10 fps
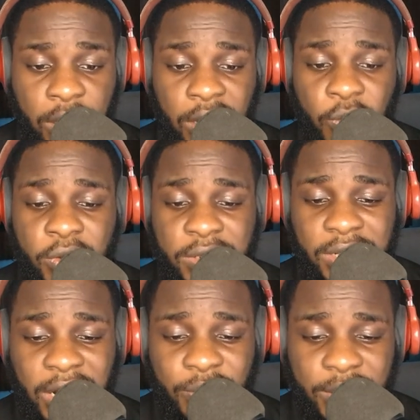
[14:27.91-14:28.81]
He was
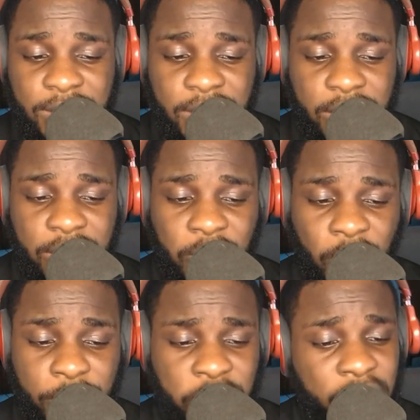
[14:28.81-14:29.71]
then arrested. The
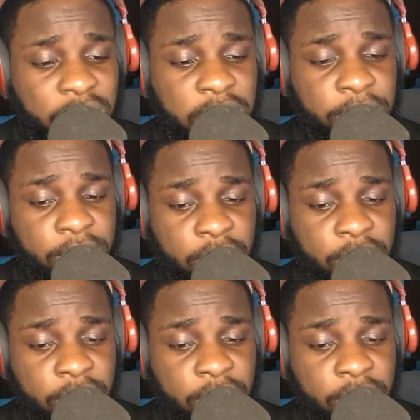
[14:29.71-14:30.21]
commission